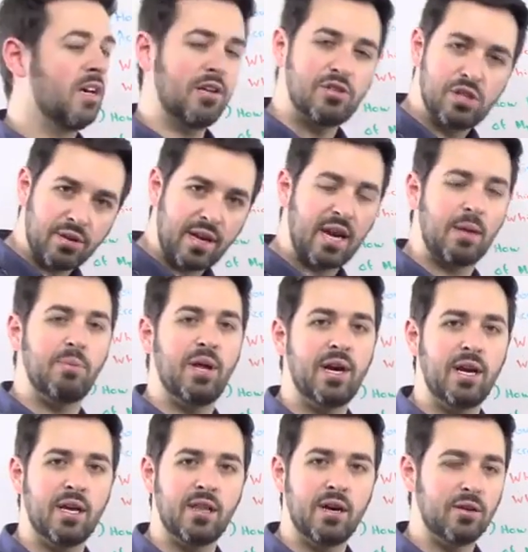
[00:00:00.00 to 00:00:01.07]
They're still getting
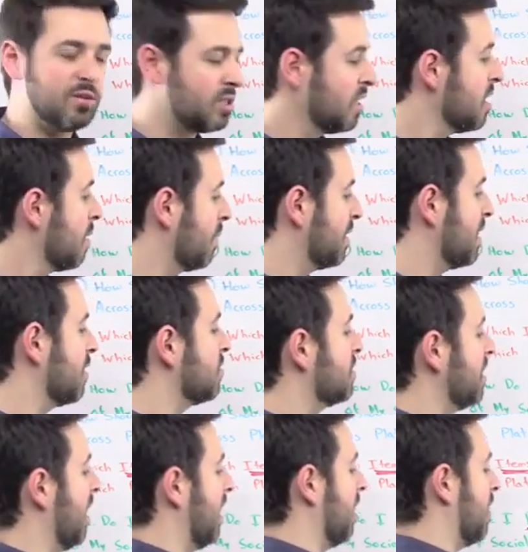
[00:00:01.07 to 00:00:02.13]
plenty of those. But they're
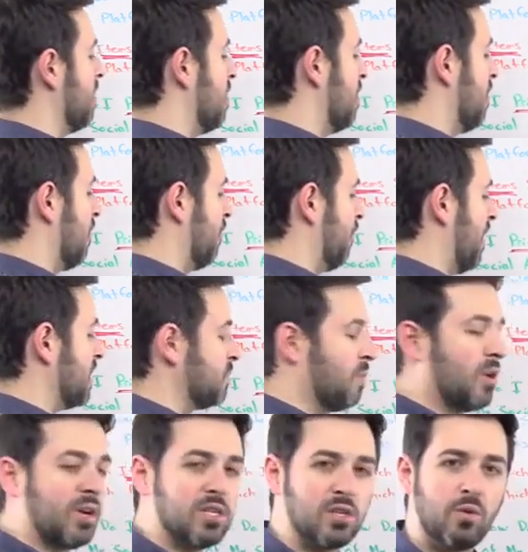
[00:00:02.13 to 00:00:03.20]
saying
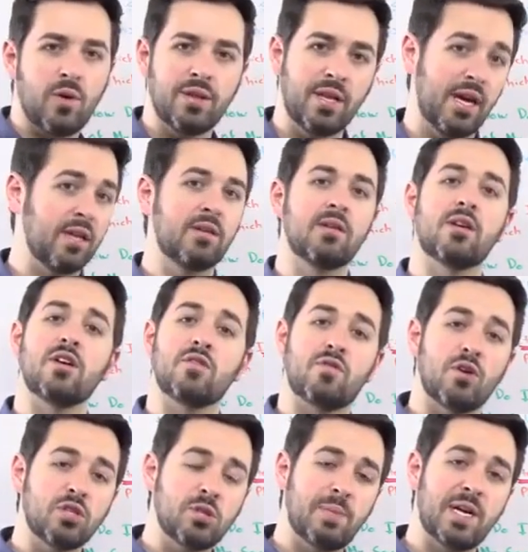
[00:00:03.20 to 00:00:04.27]
Facebook is the one that
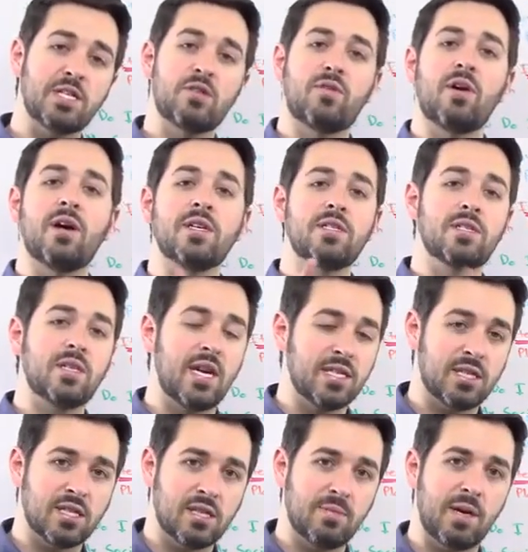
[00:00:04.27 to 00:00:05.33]
converts best for us,
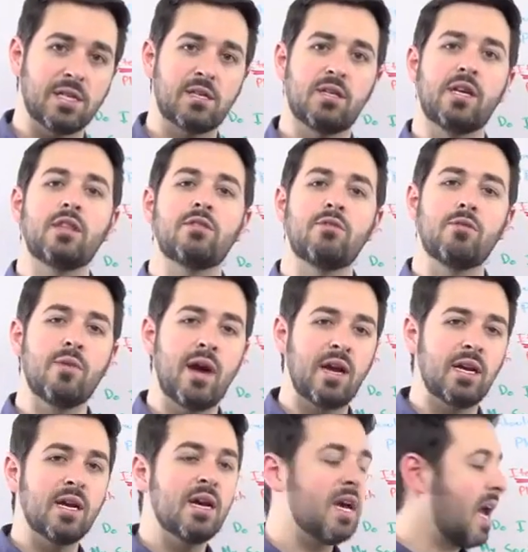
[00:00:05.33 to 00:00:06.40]
gets us the best click-through rate,